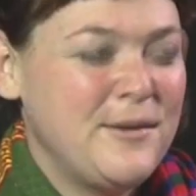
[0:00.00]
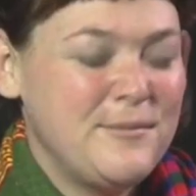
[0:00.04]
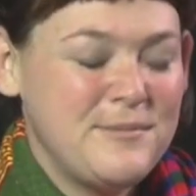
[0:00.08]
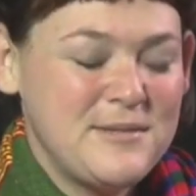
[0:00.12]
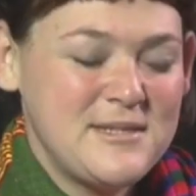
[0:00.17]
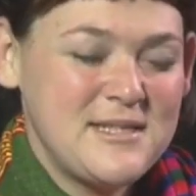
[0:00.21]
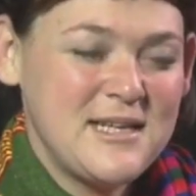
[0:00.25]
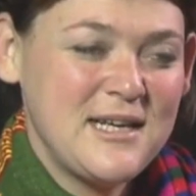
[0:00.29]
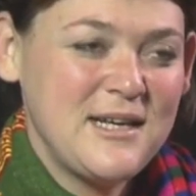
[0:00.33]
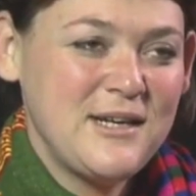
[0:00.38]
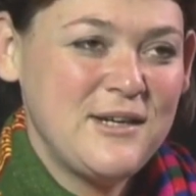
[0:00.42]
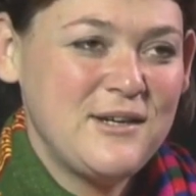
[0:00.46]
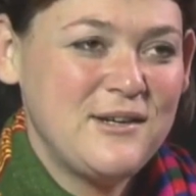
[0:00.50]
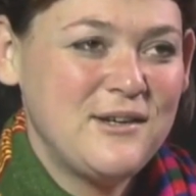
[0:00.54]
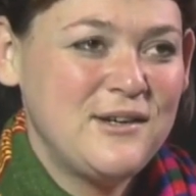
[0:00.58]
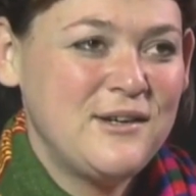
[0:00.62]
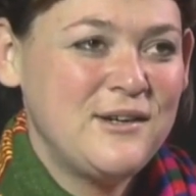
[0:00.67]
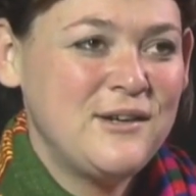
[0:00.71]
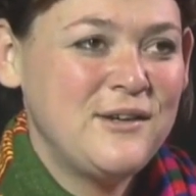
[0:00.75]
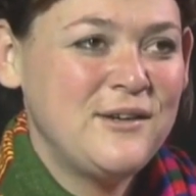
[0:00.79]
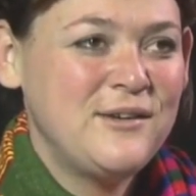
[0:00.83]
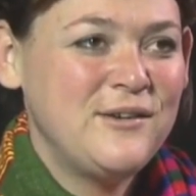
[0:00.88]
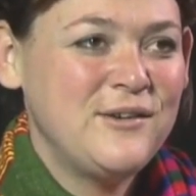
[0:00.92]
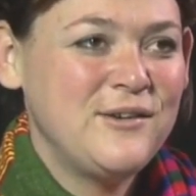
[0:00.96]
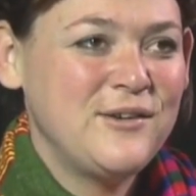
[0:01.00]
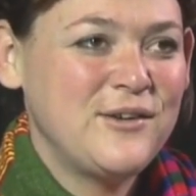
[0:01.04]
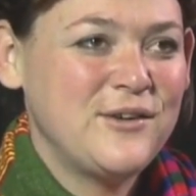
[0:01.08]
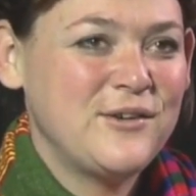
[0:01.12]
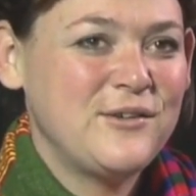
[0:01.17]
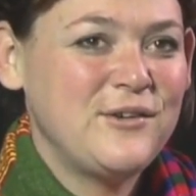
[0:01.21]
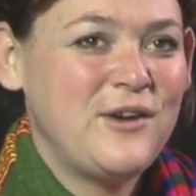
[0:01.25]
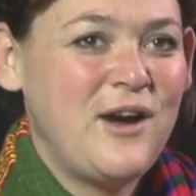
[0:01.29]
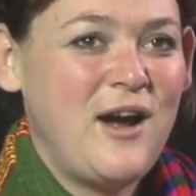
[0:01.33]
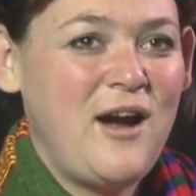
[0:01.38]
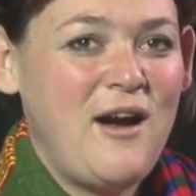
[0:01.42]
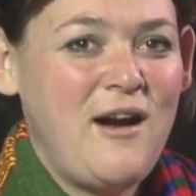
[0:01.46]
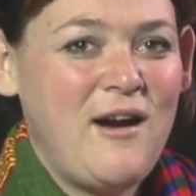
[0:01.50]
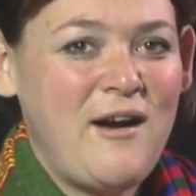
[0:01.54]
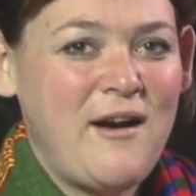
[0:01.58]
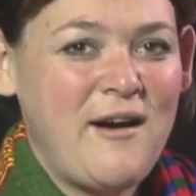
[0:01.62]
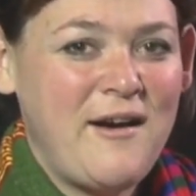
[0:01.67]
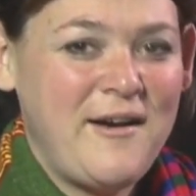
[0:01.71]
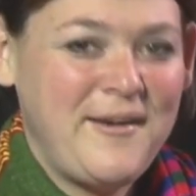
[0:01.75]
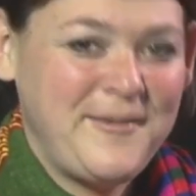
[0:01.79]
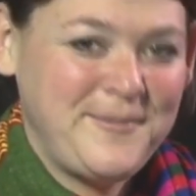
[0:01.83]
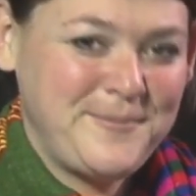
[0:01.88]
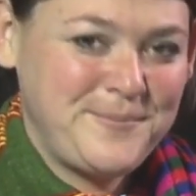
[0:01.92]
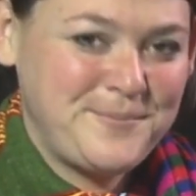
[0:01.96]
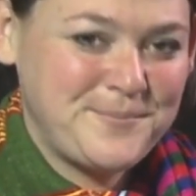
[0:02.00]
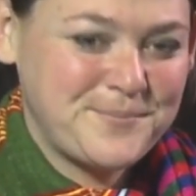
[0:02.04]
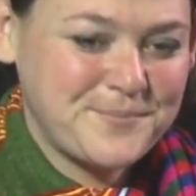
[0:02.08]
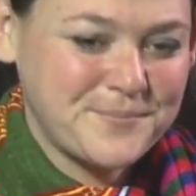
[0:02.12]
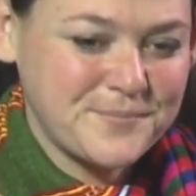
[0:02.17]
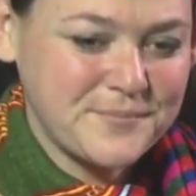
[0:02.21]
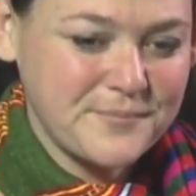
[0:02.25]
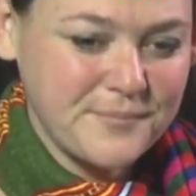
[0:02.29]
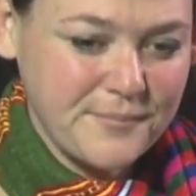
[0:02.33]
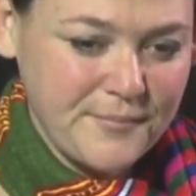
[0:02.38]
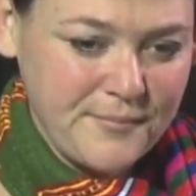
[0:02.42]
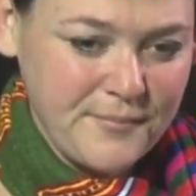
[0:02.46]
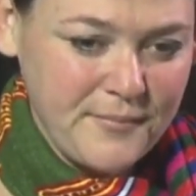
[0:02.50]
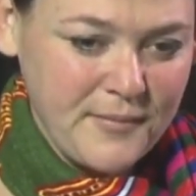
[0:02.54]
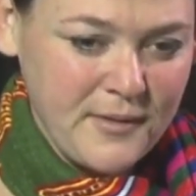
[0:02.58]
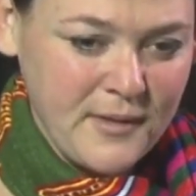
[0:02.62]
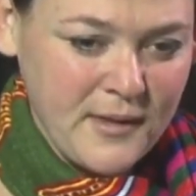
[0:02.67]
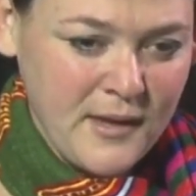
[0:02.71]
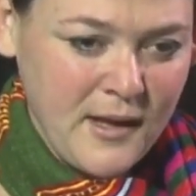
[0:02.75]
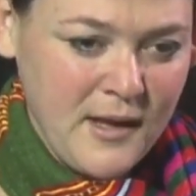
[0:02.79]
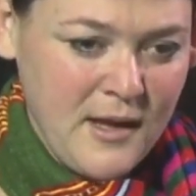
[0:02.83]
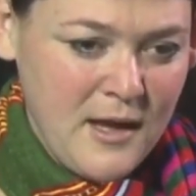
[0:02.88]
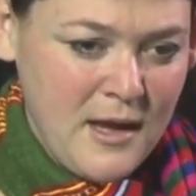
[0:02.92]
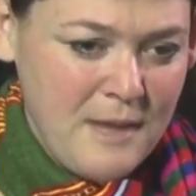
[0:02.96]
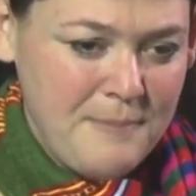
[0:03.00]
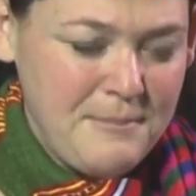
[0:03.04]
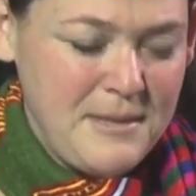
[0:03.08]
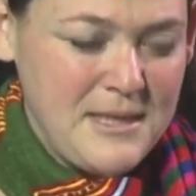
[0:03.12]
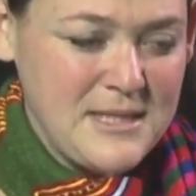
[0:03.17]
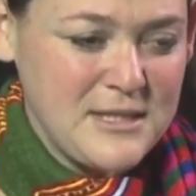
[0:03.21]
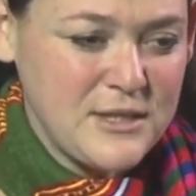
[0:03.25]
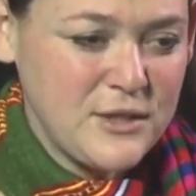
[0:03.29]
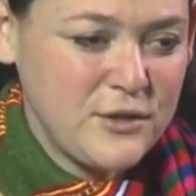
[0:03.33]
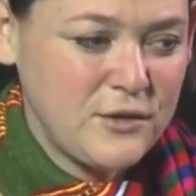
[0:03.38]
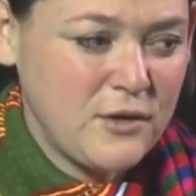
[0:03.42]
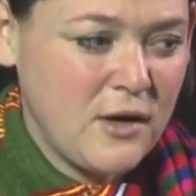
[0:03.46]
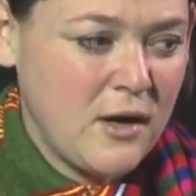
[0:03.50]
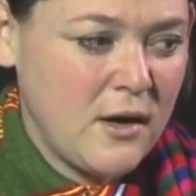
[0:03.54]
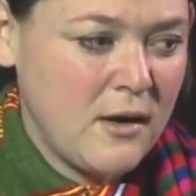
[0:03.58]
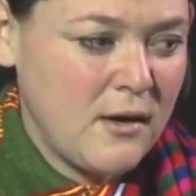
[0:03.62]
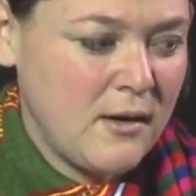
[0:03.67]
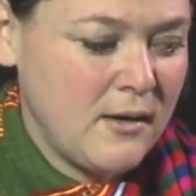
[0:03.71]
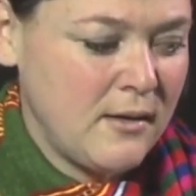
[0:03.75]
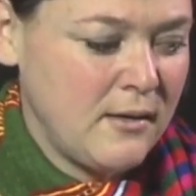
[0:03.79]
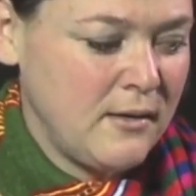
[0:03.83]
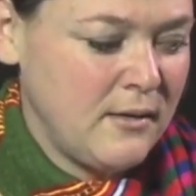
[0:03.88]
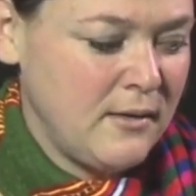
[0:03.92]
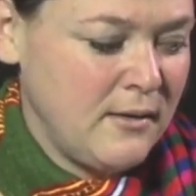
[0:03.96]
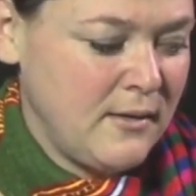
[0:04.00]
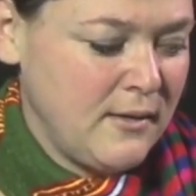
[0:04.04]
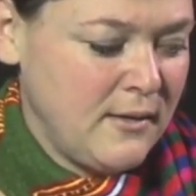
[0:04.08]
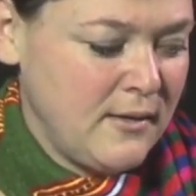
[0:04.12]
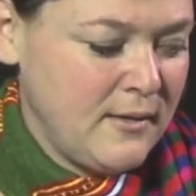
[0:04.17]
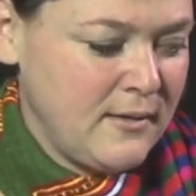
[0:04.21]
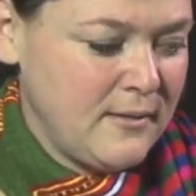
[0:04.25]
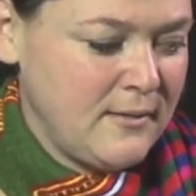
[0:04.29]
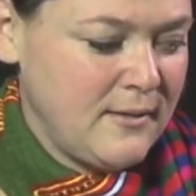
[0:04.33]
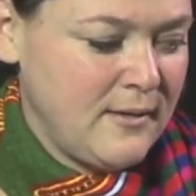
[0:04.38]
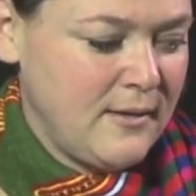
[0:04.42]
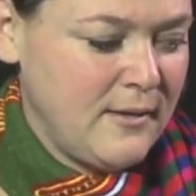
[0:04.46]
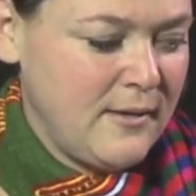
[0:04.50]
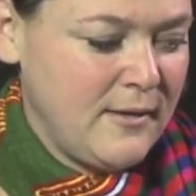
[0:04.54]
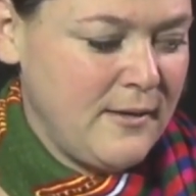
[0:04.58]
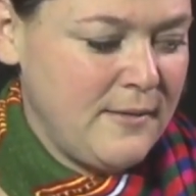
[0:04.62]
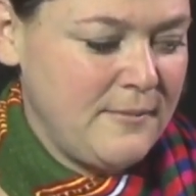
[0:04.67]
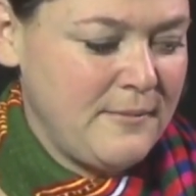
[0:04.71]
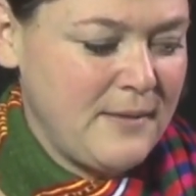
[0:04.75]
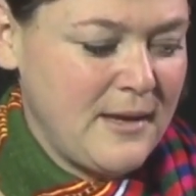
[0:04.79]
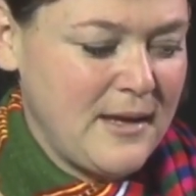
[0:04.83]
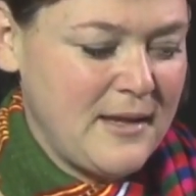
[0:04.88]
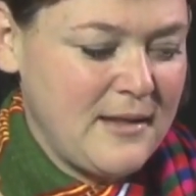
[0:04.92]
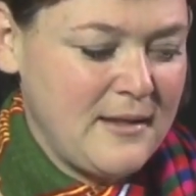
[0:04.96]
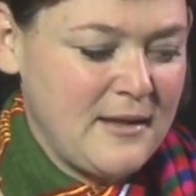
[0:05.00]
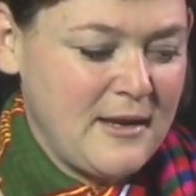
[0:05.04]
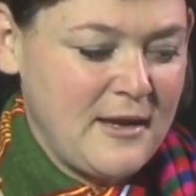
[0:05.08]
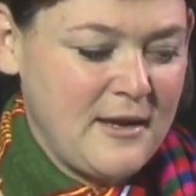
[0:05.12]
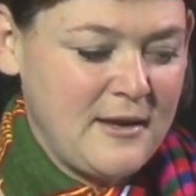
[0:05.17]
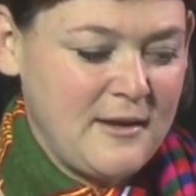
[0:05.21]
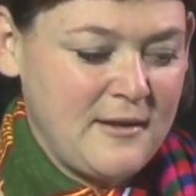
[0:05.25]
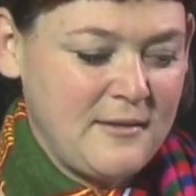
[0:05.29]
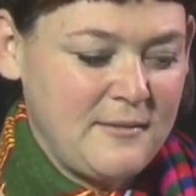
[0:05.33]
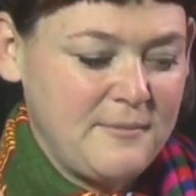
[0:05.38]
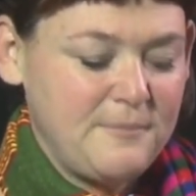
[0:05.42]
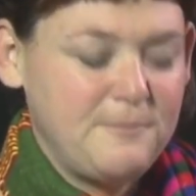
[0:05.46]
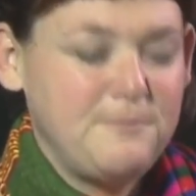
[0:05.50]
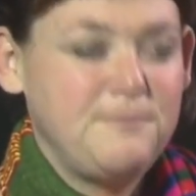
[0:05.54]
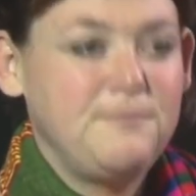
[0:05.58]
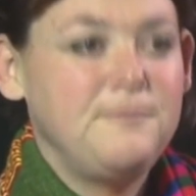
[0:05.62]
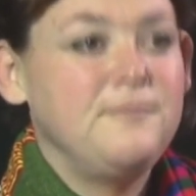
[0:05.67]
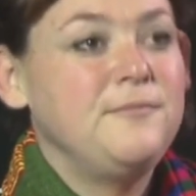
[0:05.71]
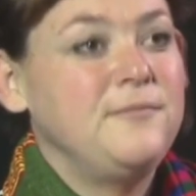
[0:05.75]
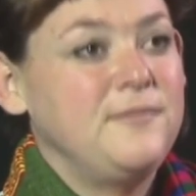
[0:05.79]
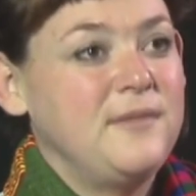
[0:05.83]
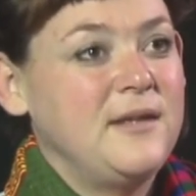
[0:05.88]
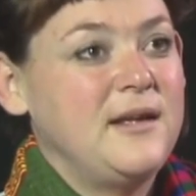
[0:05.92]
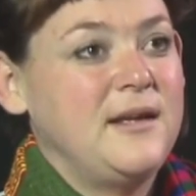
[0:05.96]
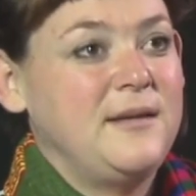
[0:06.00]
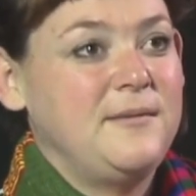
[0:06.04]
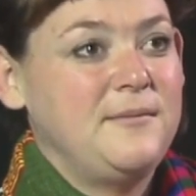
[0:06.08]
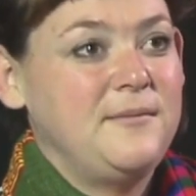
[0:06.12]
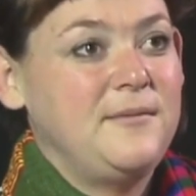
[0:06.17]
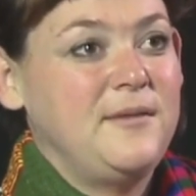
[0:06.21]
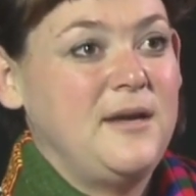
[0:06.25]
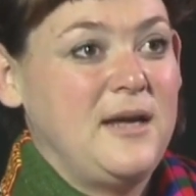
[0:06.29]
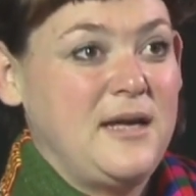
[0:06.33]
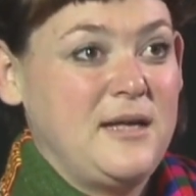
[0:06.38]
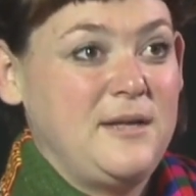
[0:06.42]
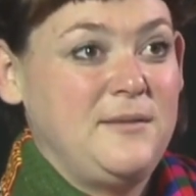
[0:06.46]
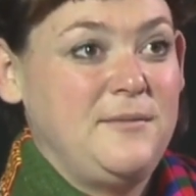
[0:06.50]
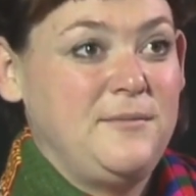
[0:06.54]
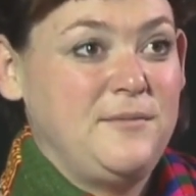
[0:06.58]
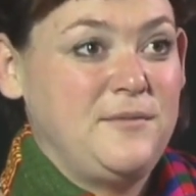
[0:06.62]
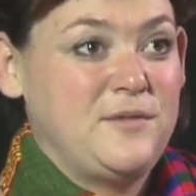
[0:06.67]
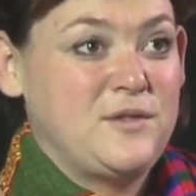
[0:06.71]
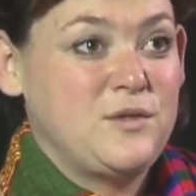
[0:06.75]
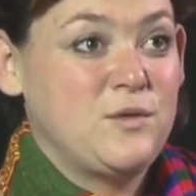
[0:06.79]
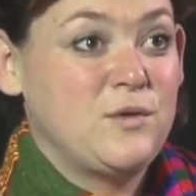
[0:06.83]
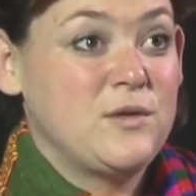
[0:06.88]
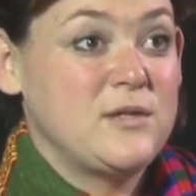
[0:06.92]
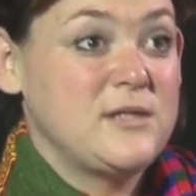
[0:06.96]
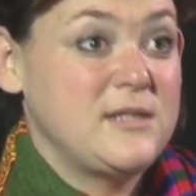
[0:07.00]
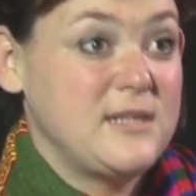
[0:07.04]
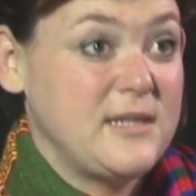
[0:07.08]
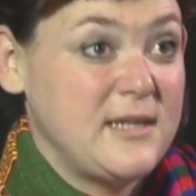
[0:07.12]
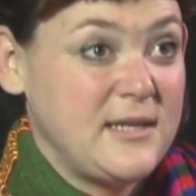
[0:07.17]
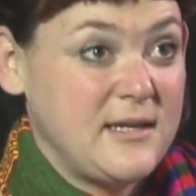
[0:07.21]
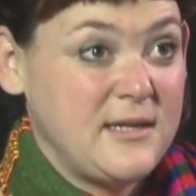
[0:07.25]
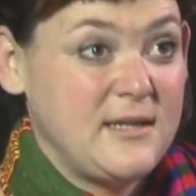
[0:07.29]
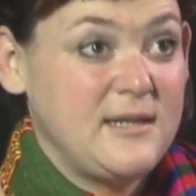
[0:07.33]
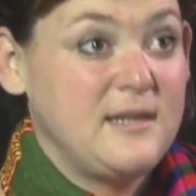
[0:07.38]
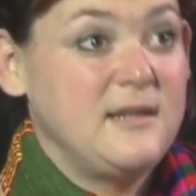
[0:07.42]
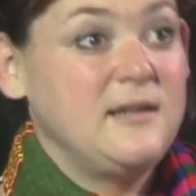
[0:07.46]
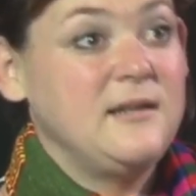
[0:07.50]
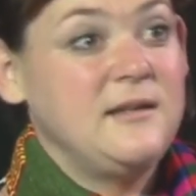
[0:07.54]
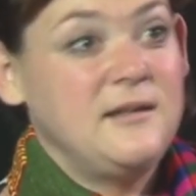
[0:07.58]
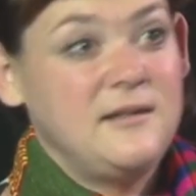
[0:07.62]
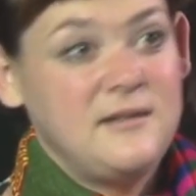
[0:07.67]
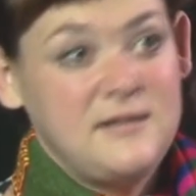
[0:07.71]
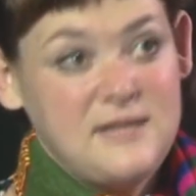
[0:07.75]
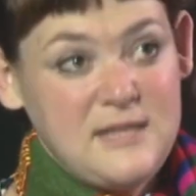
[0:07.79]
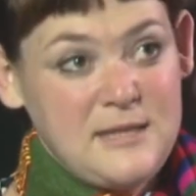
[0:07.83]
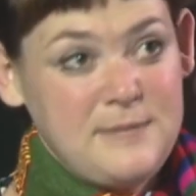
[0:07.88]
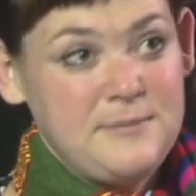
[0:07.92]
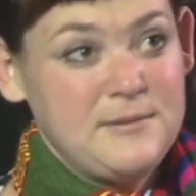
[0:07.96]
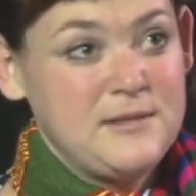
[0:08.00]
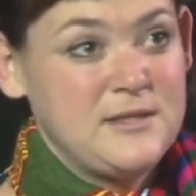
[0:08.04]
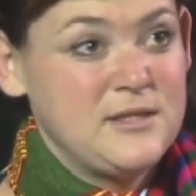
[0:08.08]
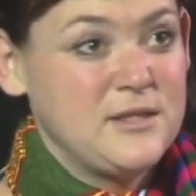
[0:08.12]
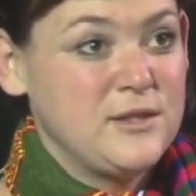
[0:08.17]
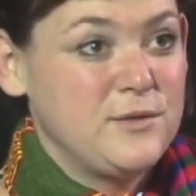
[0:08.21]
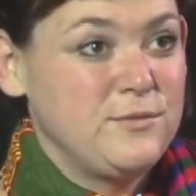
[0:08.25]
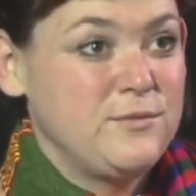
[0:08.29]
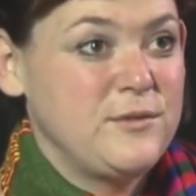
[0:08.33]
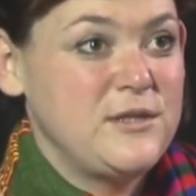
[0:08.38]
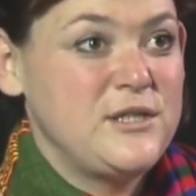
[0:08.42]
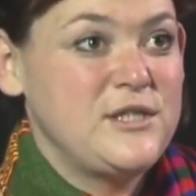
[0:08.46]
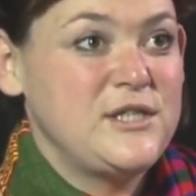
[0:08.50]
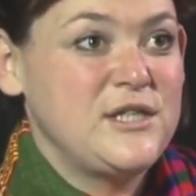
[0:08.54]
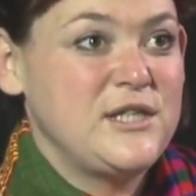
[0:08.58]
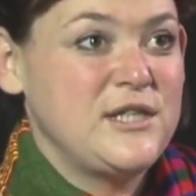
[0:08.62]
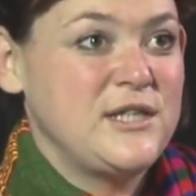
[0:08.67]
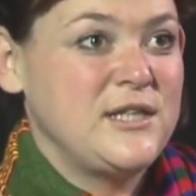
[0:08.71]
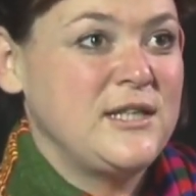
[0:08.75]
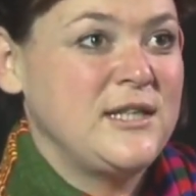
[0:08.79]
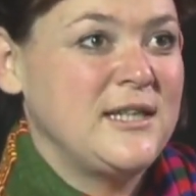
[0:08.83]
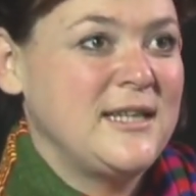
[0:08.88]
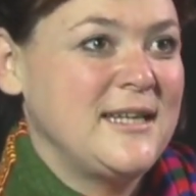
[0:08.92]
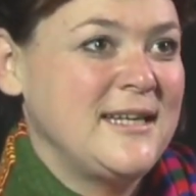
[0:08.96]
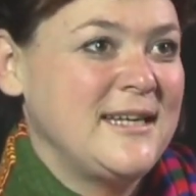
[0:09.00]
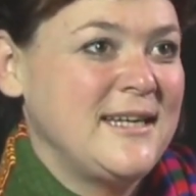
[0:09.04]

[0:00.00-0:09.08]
masenko, karar, bass karar, and then sourcing deep into the region.